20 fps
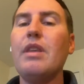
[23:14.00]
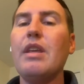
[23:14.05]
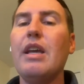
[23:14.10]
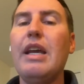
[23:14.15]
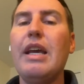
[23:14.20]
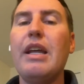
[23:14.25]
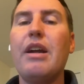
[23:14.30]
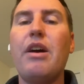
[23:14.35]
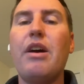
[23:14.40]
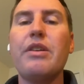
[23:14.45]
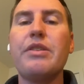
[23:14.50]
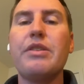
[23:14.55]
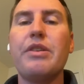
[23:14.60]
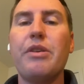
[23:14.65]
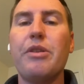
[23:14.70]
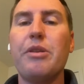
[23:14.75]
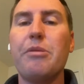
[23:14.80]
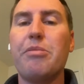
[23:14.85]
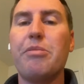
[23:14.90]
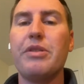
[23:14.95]
and
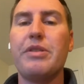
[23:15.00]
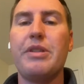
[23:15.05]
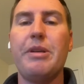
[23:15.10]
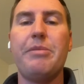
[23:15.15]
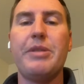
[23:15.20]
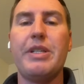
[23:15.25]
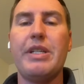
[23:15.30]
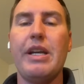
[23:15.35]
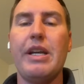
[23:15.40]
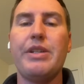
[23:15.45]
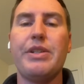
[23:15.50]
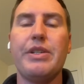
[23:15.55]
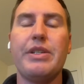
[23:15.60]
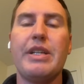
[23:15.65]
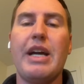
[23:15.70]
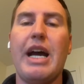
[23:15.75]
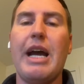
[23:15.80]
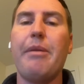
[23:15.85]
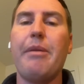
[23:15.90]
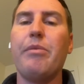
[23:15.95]
also the precipitation
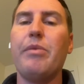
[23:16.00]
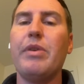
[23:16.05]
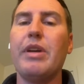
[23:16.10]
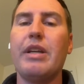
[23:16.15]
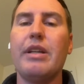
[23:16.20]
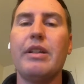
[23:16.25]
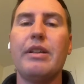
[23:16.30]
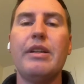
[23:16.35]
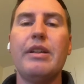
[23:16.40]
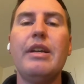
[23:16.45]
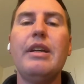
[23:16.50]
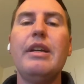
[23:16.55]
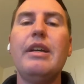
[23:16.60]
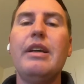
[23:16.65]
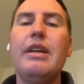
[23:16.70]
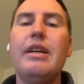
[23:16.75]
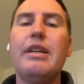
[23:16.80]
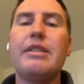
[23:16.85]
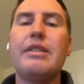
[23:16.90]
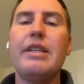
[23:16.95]
type, we can
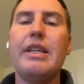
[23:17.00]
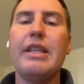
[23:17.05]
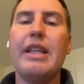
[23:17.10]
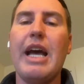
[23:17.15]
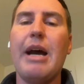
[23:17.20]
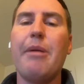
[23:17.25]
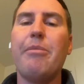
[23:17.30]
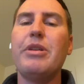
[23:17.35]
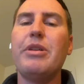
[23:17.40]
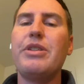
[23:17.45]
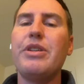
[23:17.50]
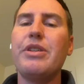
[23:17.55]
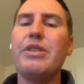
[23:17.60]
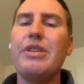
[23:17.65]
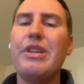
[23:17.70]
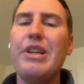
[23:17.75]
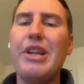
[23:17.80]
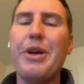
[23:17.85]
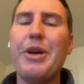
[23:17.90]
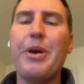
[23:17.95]
see that. But
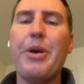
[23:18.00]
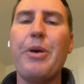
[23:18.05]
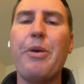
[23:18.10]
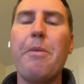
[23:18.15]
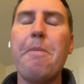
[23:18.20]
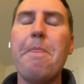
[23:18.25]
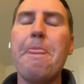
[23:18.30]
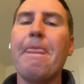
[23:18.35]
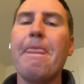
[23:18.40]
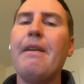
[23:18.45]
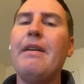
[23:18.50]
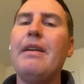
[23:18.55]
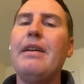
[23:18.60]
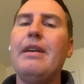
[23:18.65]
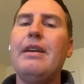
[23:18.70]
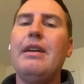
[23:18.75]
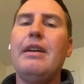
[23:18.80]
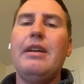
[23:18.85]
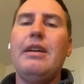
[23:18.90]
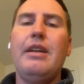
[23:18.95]
just know,
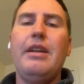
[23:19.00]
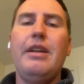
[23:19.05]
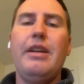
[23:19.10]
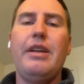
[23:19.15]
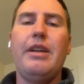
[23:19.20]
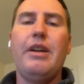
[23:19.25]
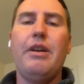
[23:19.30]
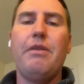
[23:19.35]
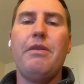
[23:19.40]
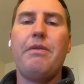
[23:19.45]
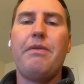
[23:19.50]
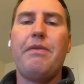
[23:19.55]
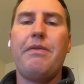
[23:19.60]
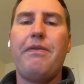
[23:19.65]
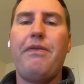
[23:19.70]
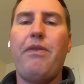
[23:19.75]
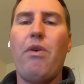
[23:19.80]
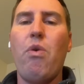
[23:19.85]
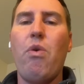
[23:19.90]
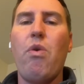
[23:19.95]

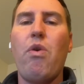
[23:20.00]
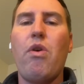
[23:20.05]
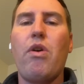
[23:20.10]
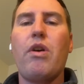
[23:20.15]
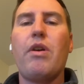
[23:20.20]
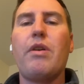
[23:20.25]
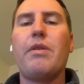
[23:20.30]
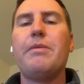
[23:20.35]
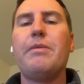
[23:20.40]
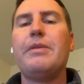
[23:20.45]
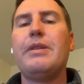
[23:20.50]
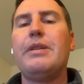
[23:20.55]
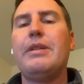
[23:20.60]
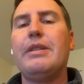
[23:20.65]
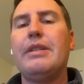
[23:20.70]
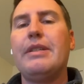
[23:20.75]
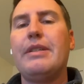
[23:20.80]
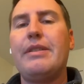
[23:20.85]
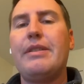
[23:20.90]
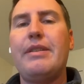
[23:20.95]
4,
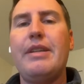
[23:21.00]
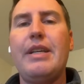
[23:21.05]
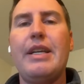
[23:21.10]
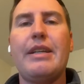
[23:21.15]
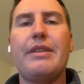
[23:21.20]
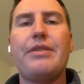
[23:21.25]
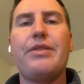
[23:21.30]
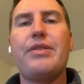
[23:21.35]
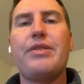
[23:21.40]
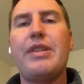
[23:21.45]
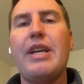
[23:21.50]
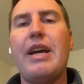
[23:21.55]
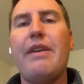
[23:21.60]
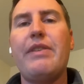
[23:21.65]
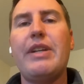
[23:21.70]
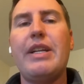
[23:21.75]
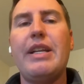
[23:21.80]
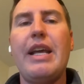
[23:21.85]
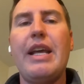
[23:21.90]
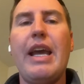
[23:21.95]
6,
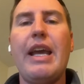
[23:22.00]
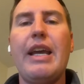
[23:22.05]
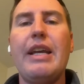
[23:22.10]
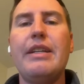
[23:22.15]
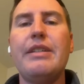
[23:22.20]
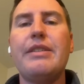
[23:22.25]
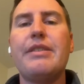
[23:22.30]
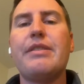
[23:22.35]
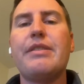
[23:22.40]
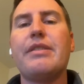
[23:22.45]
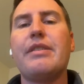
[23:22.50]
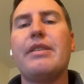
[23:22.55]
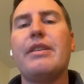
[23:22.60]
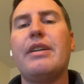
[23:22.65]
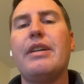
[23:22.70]
7 days